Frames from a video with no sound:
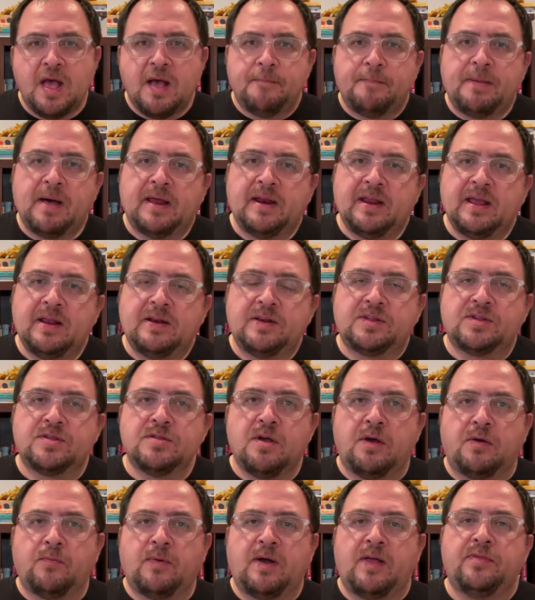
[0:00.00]
but it's
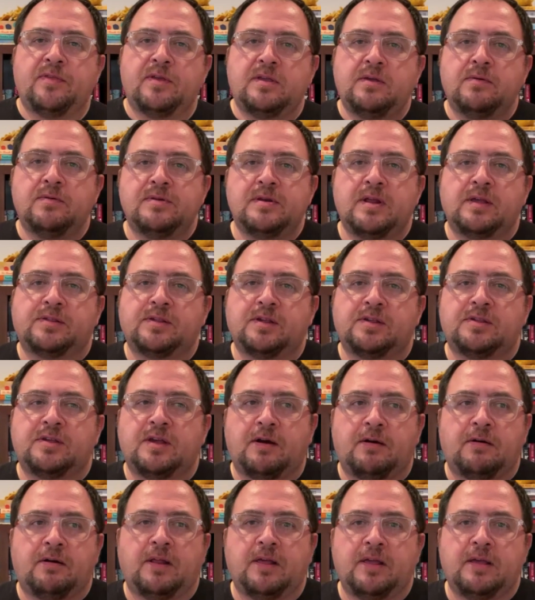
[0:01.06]
not one that you would
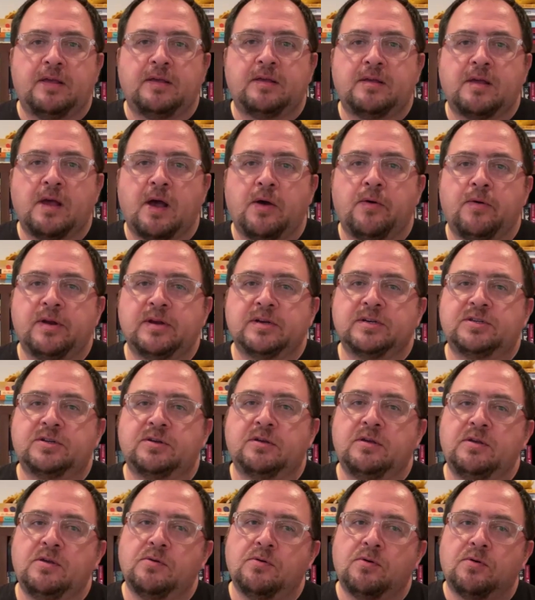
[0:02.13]
necessarily go into
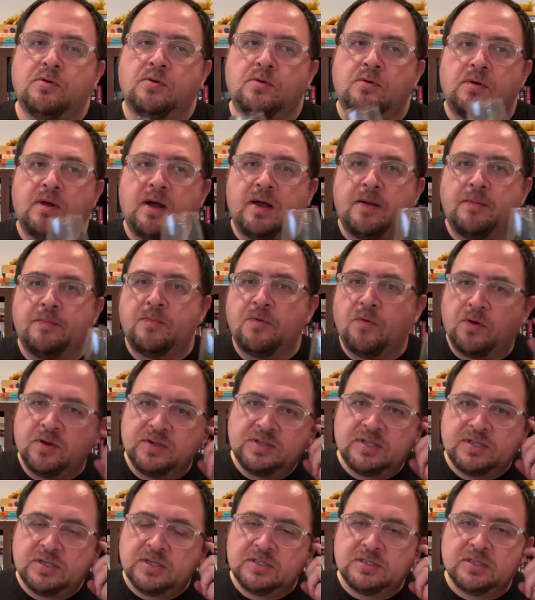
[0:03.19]
your
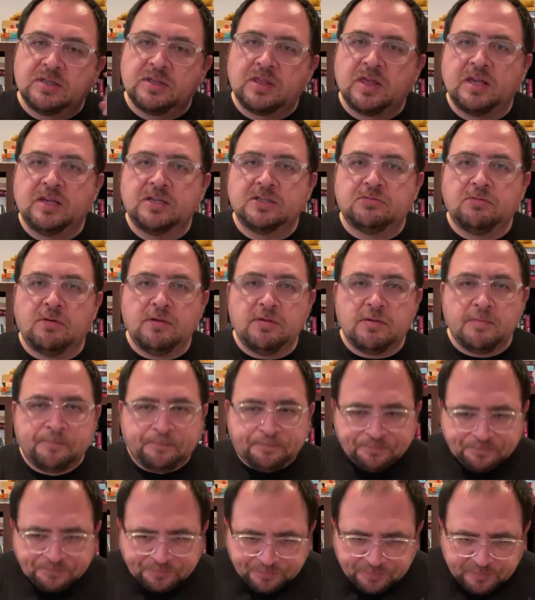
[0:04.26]
oysters and things with.
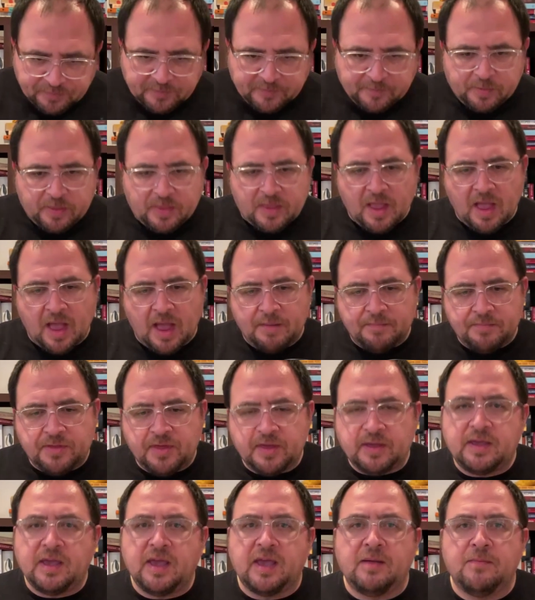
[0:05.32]
I'm
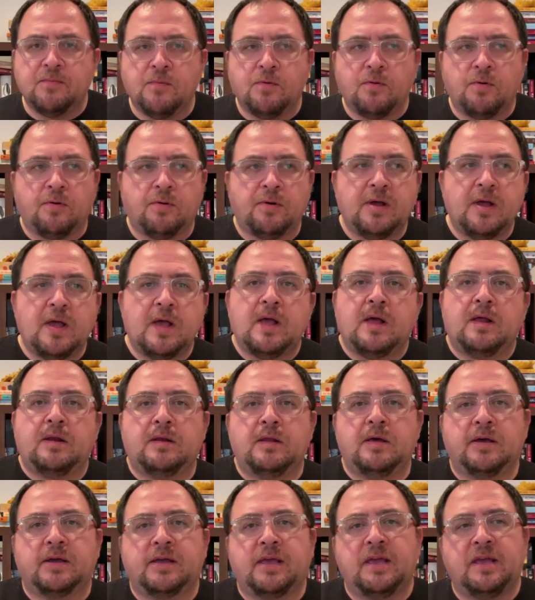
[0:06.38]
thinking more
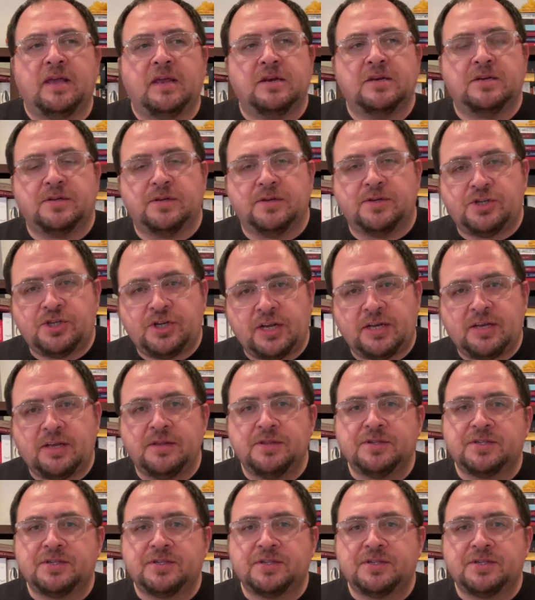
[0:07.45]
lurking into chicken,